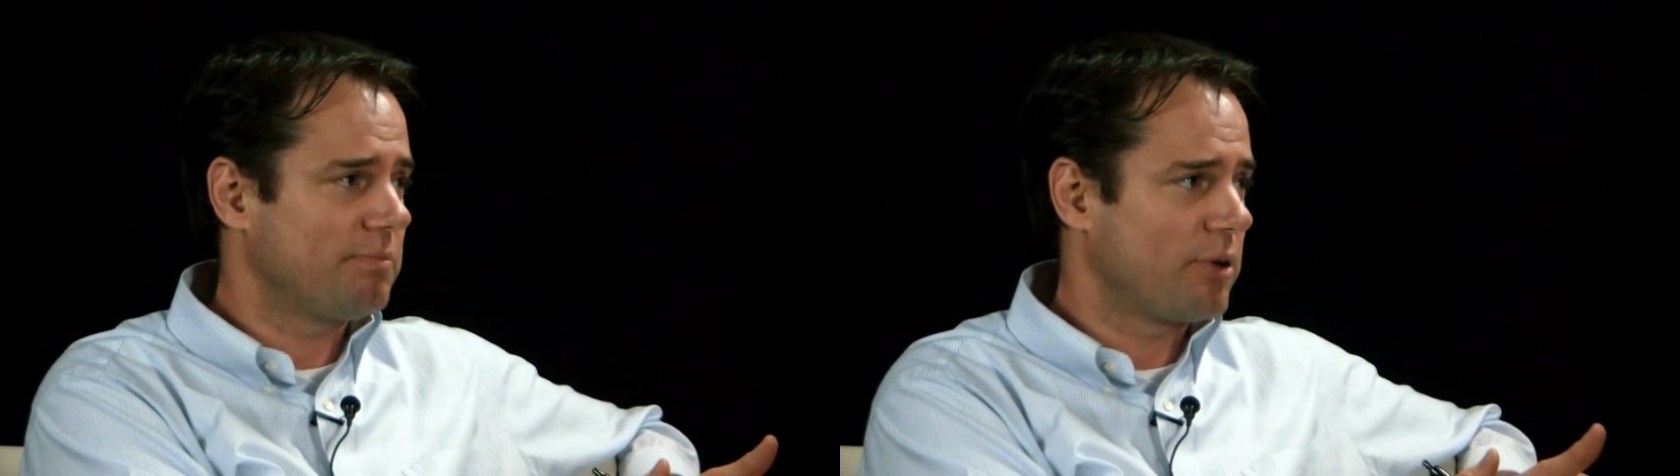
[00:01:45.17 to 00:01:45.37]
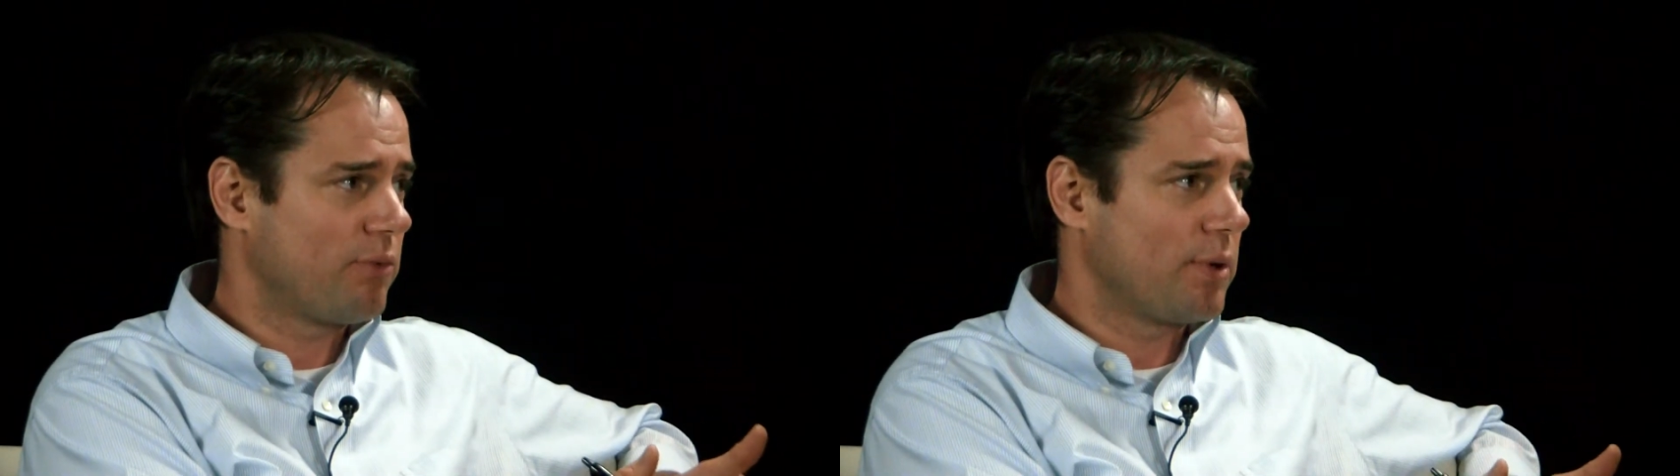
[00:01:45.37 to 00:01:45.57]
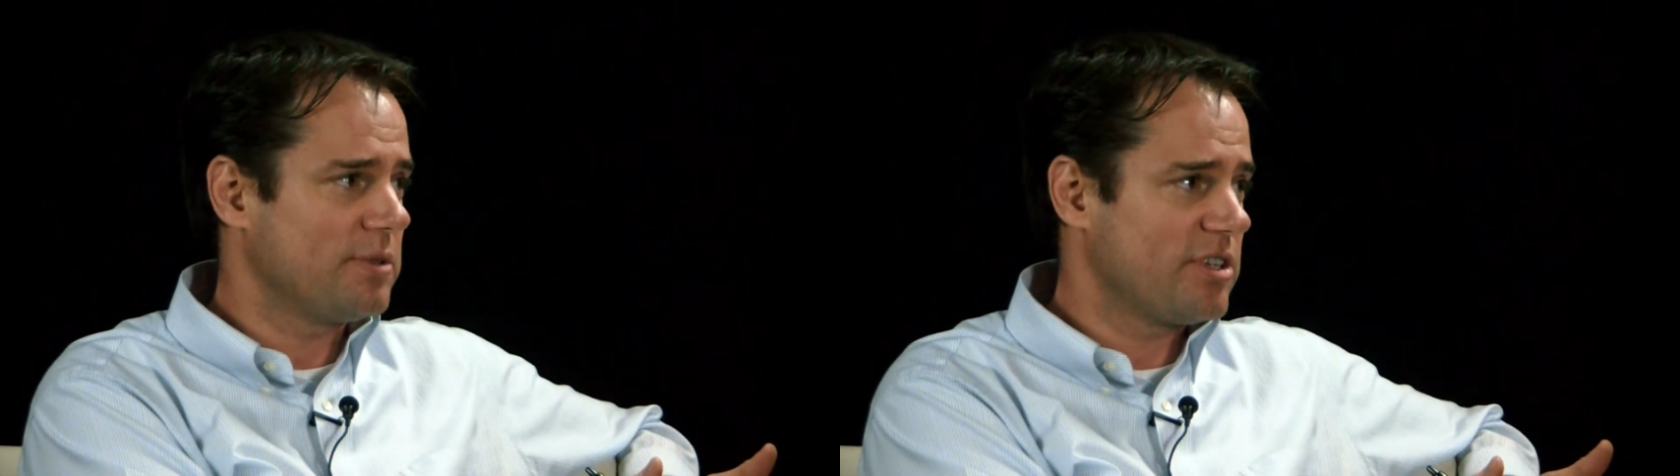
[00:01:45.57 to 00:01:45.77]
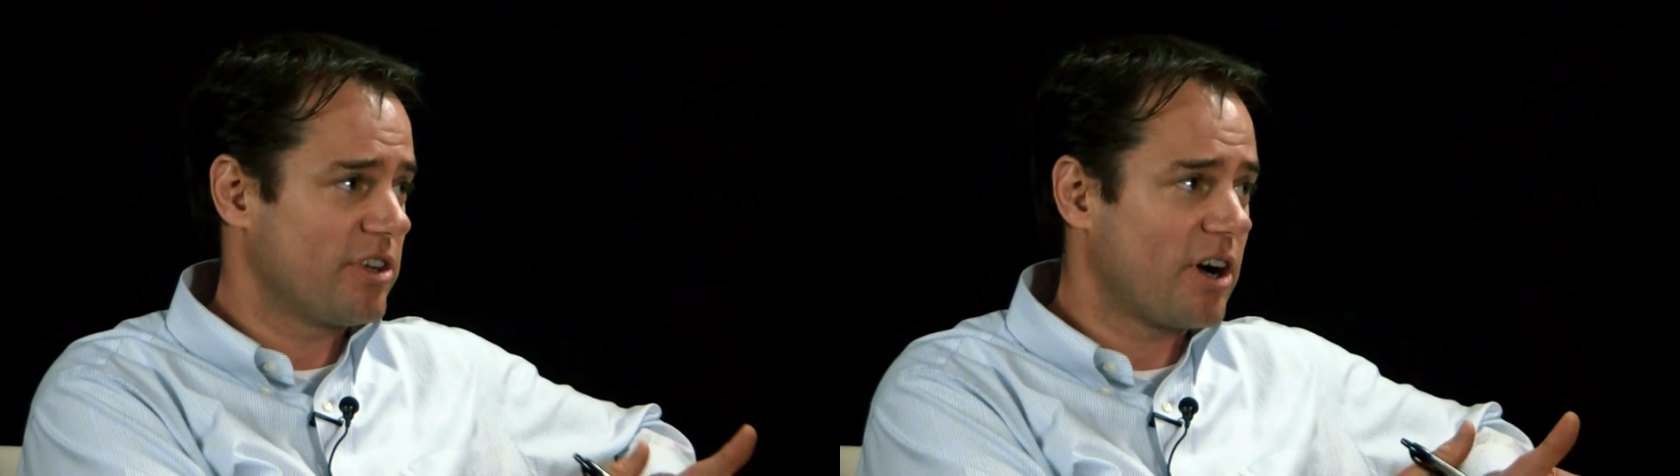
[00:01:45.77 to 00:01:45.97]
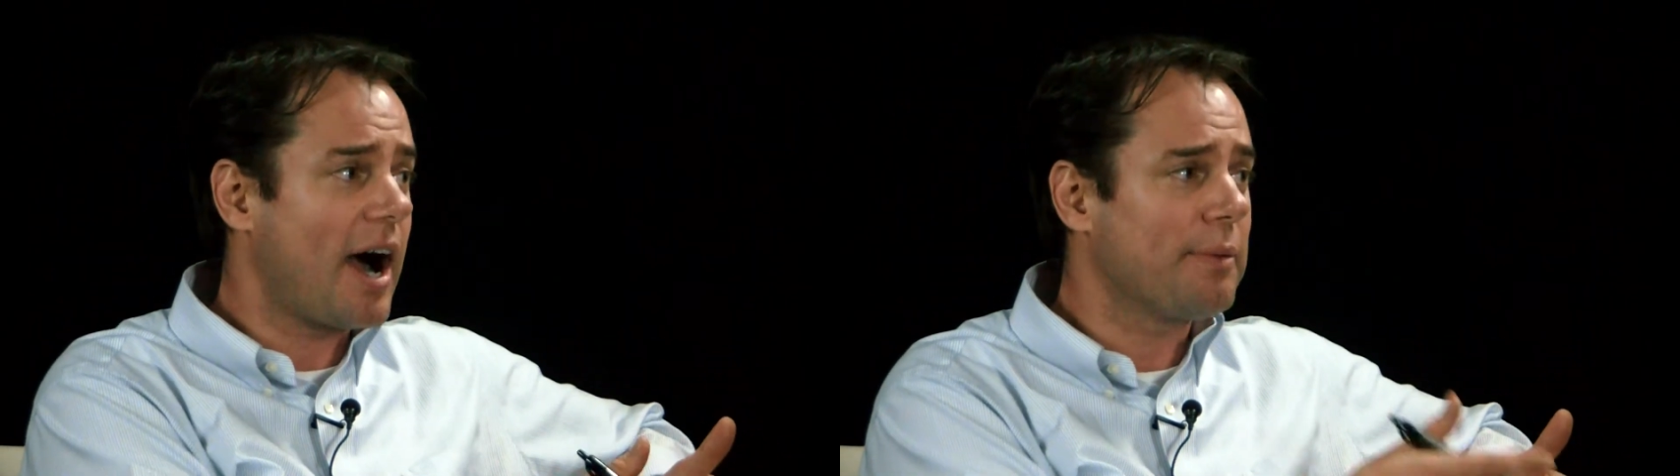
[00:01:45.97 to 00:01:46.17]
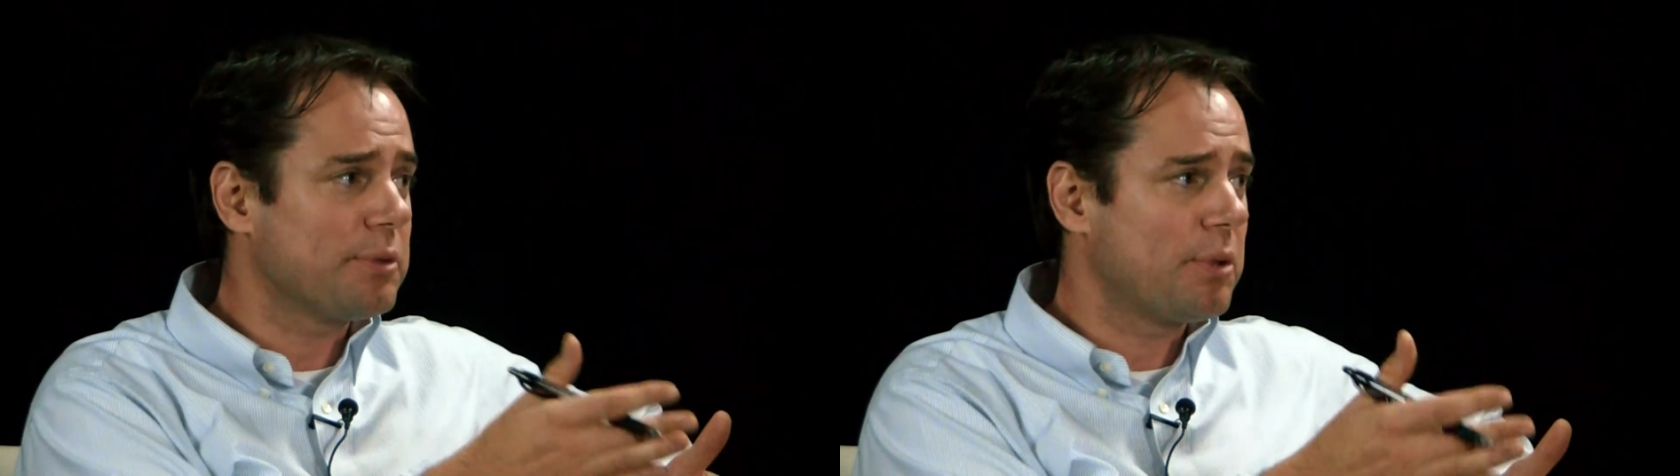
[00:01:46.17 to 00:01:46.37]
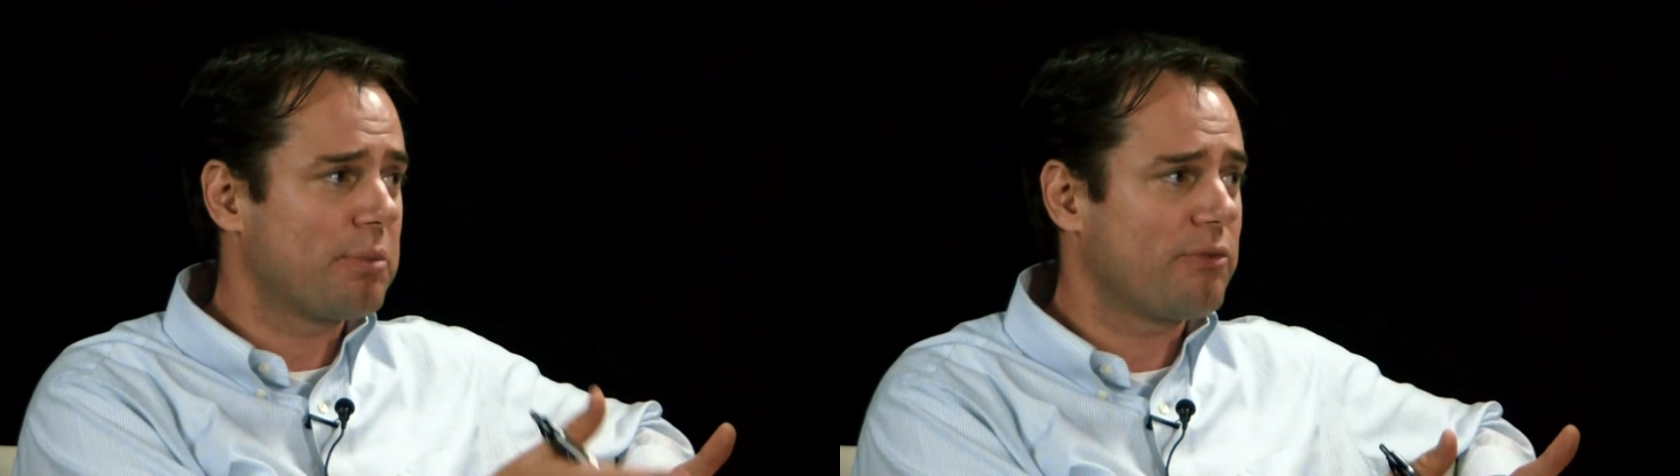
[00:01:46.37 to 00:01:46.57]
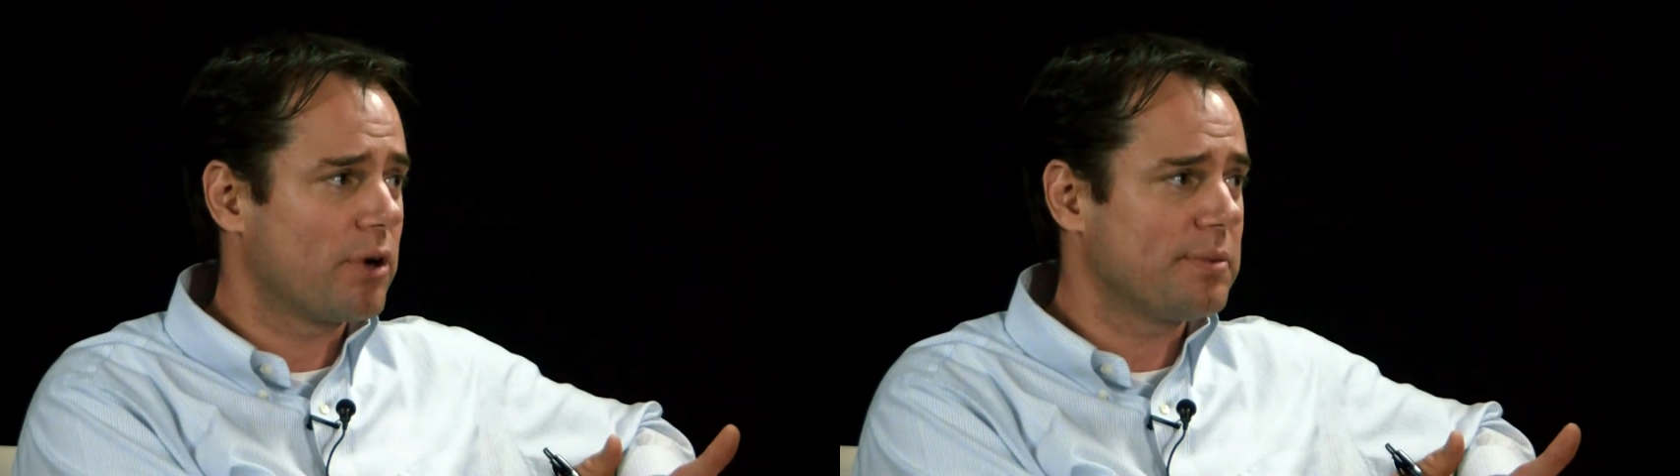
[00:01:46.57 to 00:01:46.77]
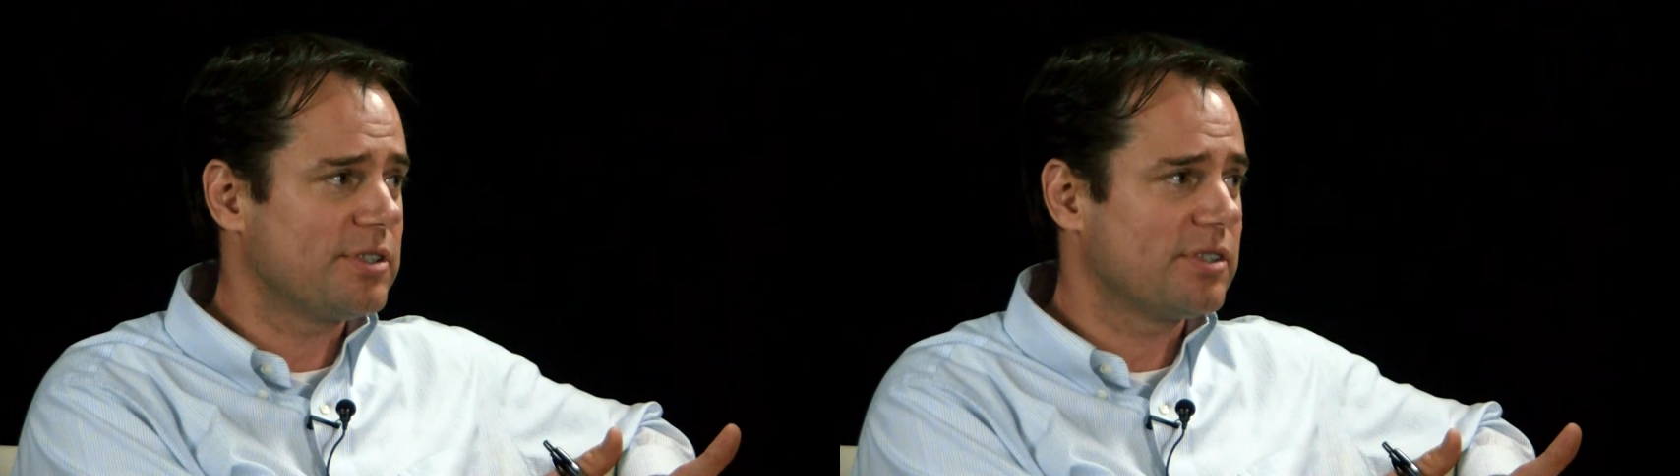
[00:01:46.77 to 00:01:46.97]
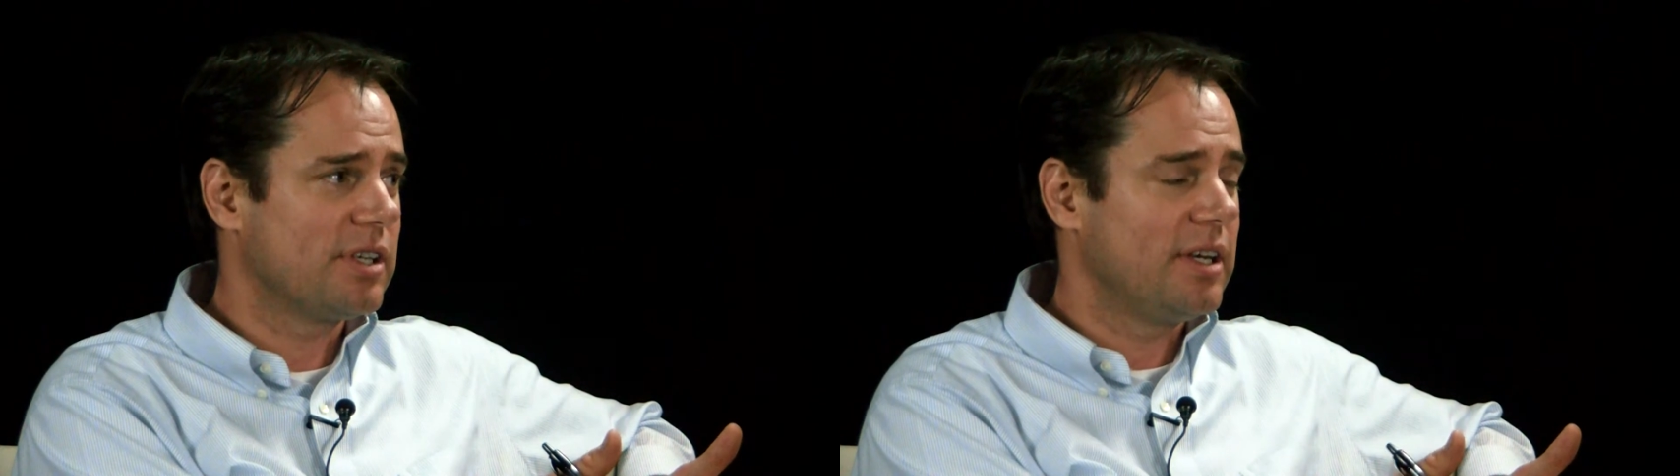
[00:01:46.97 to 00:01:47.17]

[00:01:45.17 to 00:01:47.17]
performing to their optimal performance?